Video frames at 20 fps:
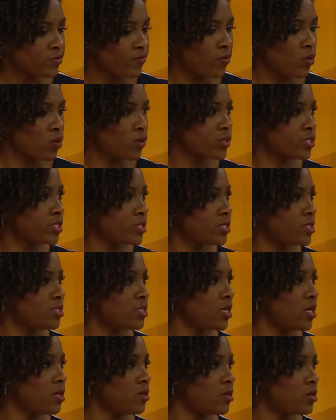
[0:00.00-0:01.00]
forward to the
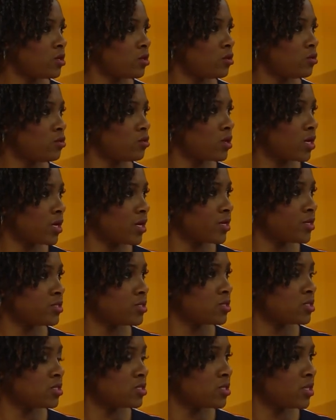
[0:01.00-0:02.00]
day that you
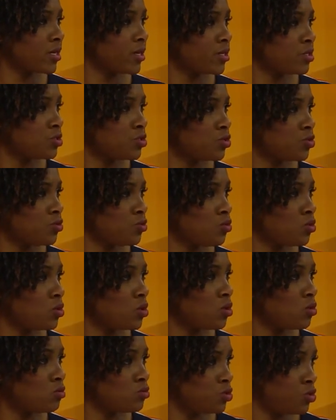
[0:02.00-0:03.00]
guys decide to
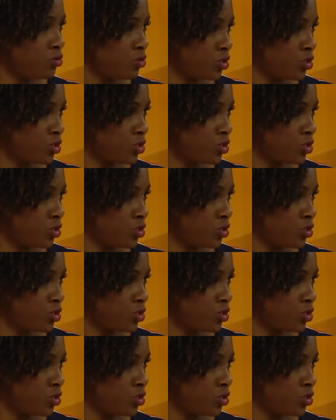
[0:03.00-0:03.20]
go to the